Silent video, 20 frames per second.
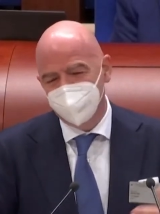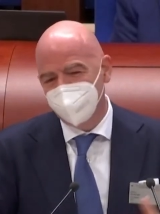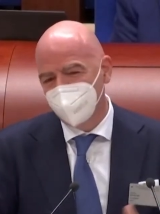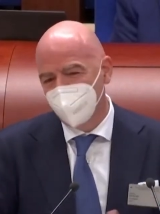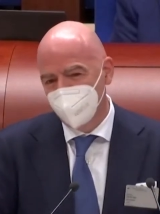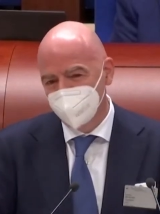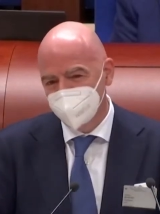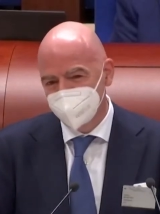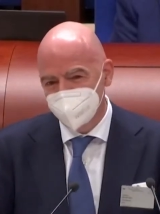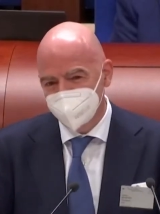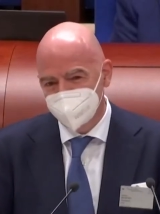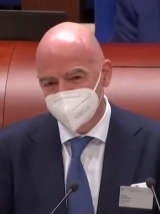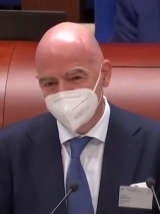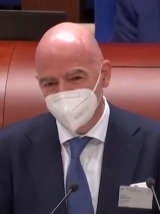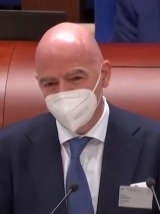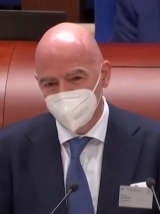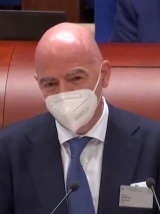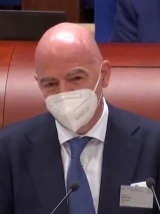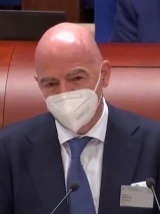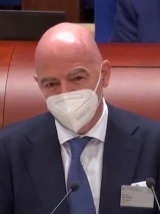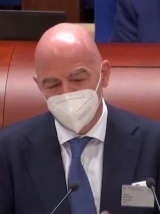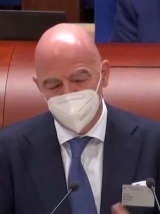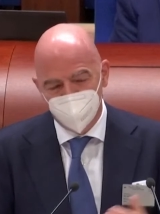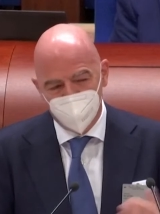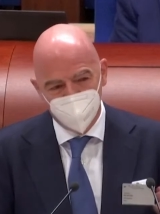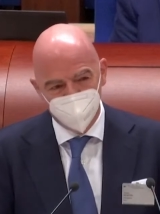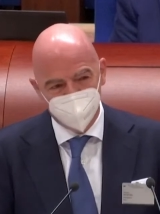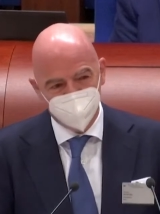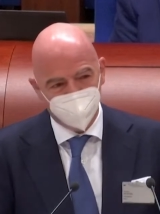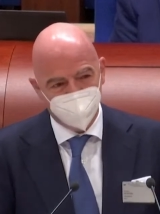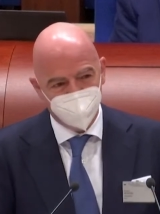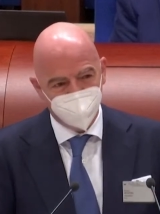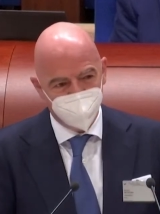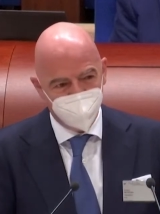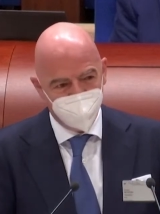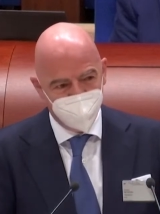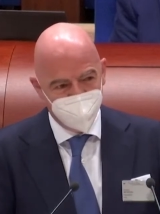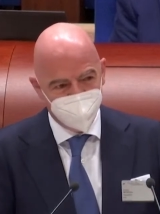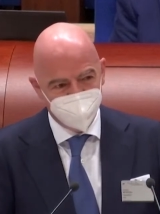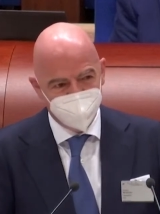process with a vote of
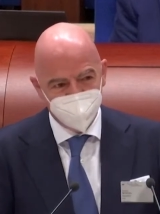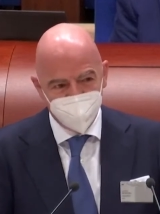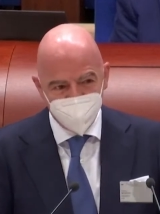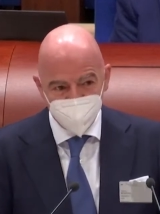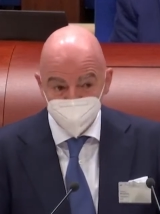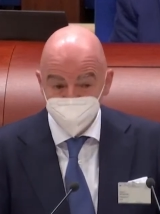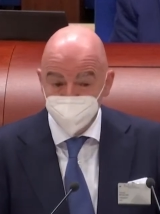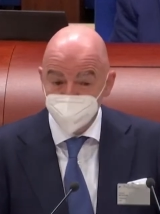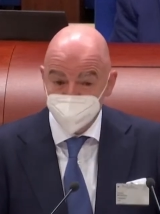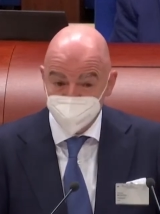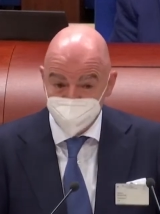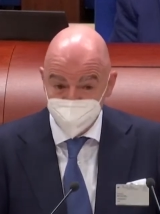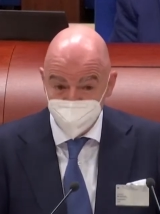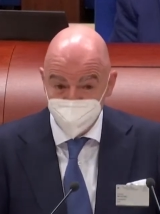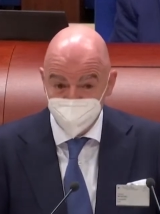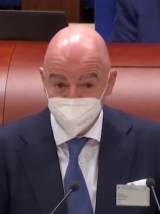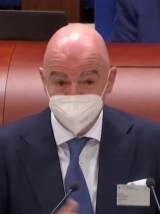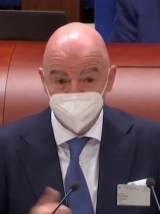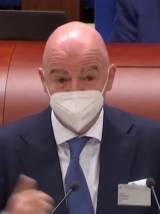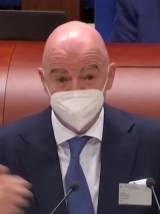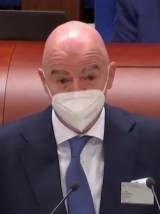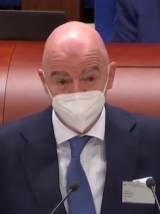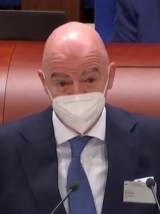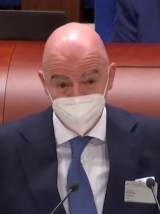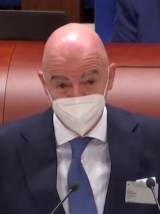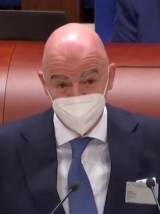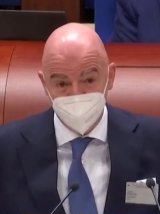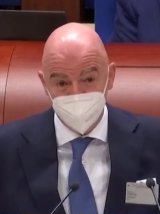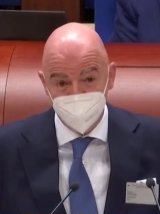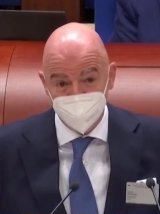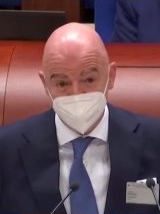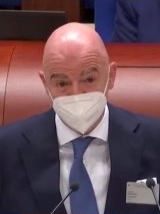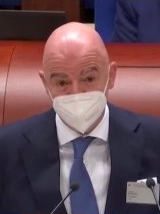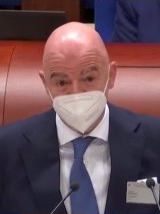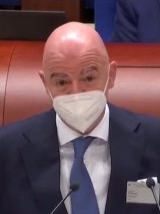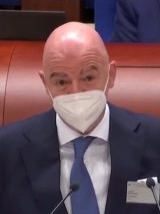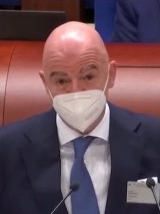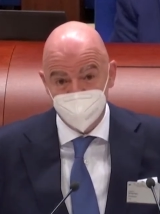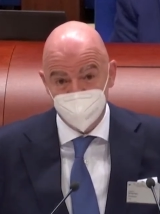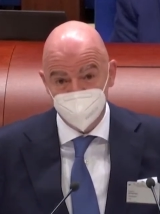88%, and this
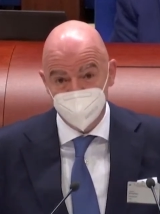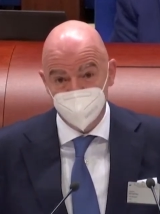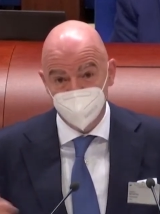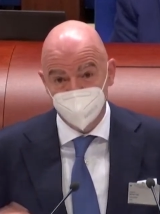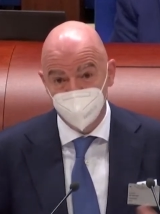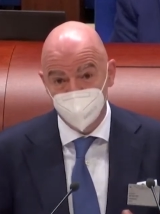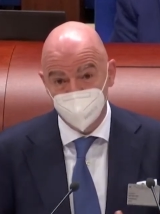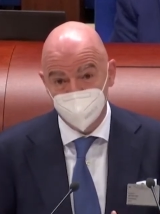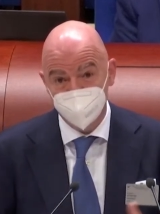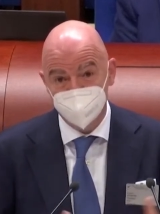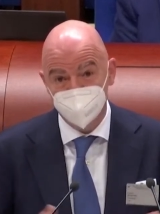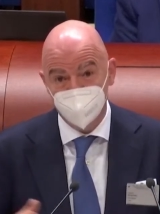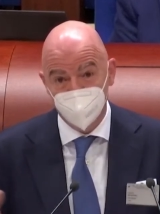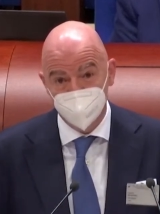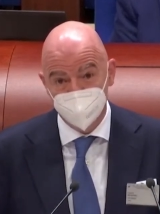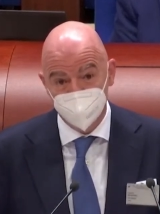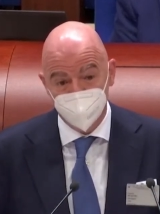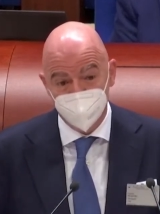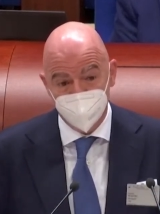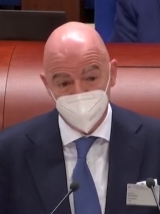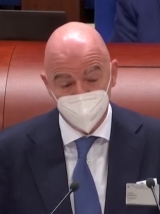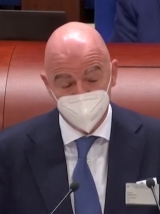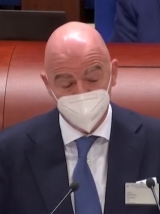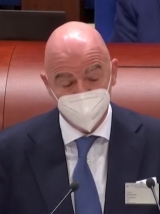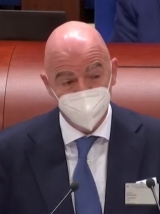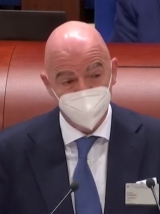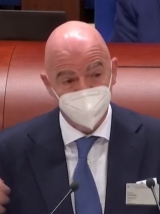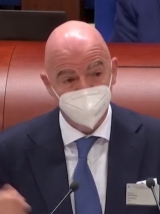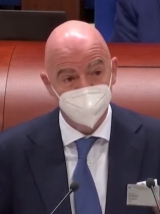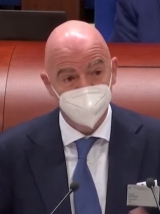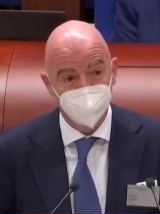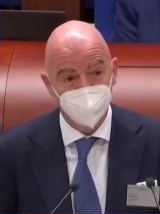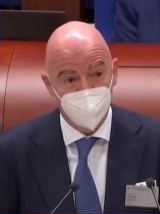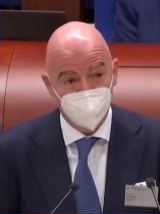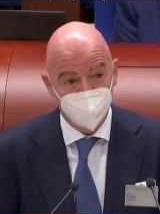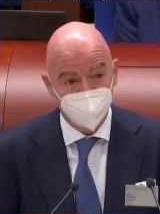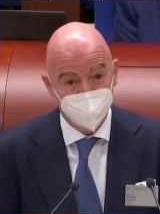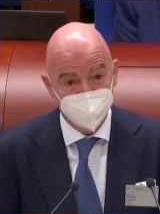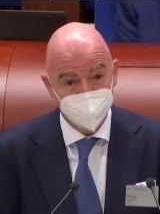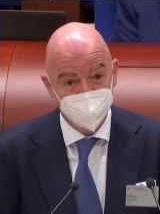Council of Europe is also about democracy.